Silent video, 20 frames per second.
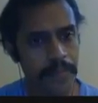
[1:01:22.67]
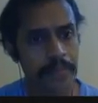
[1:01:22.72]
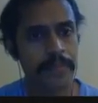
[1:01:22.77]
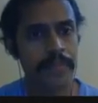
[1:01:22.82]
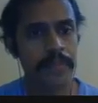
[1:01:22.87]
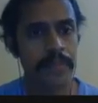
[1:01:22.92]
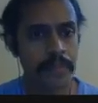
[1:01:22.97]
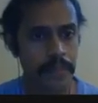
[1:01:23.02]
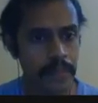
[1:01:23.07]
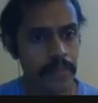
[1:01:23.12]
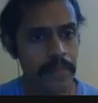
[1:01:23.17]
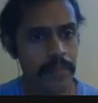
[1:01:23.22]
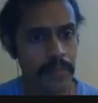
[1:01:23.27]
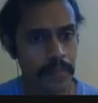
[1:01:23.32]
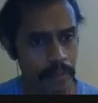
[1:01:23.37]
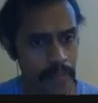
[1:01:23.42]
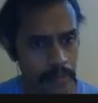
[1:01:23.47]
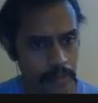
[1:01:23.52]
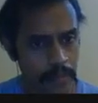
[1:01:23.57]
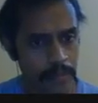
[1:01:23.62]
from
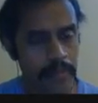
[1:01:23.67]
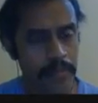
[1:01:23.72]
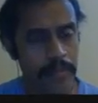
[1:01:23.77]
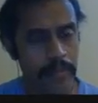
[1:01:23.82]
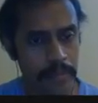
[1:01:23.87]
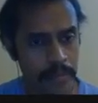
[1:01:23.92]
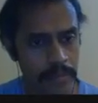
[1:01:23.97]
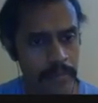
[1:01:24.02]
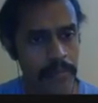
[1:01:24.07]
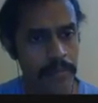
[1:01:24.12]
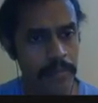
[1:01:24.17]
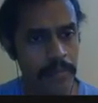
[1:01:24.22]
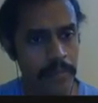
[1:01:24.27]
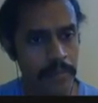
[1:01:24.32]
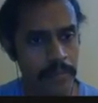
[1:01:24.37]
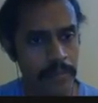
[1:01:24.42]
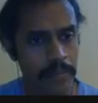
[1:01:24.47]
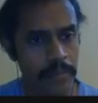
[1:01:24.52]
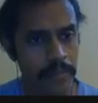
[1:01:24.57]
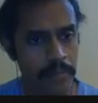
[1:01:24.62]
Punjab, from everywhere.
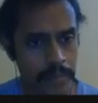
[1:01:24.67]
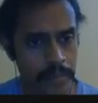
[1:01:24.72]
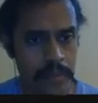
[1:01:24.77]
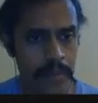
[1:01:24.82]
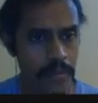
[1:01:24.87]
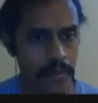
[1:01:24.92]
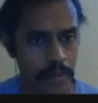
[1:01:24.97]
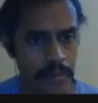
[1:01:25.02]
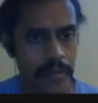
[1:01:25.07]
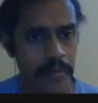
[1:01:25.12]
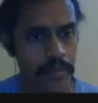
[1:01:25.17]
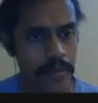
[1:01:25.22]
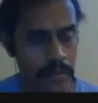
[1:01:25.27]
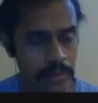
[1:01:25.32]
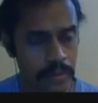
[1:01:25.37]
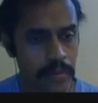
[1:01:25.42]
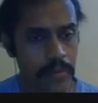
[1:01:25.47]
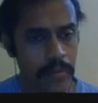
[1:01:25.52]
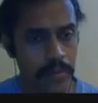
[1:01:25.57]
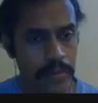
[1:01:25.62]
22
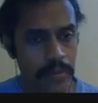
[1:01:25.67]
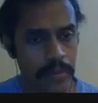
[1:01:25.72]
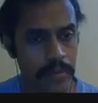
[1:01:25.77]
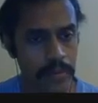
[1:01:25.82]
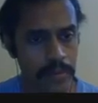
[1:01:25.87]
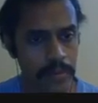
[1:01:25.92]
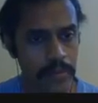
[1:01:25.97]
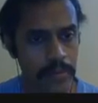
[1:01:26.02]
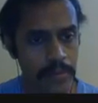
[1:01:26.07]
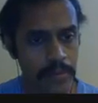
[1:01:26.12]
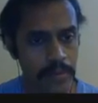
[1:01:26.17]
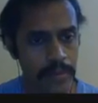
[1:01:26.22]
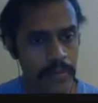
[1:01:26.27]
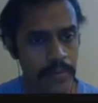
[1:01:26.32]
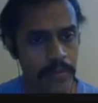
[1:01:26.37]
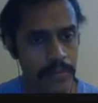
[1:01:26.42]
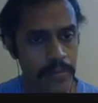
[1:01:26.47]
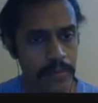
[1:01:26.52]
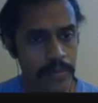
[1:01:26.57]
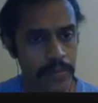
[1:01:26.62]
doctors we trained on the SP
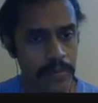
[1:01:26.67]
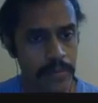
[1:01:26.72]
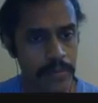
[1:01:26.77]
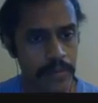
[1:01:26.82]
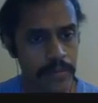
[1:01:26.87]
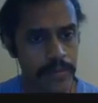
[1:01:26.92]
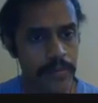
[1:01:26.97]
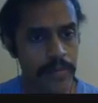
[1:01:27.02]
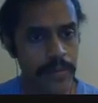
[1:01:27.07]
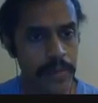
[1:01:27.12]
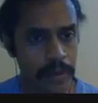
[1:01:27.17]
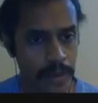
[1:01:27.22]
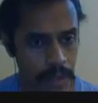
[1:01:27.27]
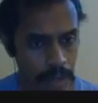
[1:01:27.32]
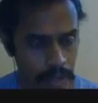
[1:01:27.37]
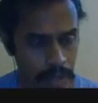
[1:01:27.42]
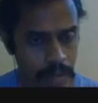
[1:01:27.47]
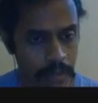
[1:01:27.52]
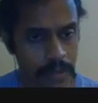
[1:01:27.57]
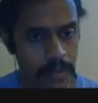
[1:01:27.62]
way, how
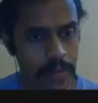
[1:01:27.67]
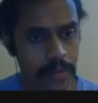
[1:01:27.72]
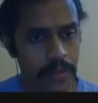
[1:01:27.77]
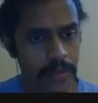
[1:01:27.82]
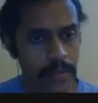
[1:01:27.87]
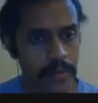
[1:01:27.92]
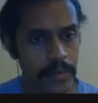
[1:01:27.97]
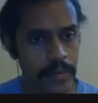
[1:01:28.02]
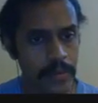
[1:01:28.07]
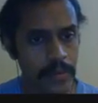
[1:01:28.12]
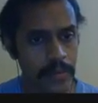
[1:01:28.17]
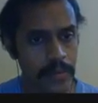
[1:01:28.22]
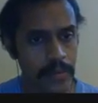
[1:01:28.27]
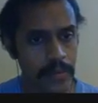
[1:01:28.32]
to take X-rays, how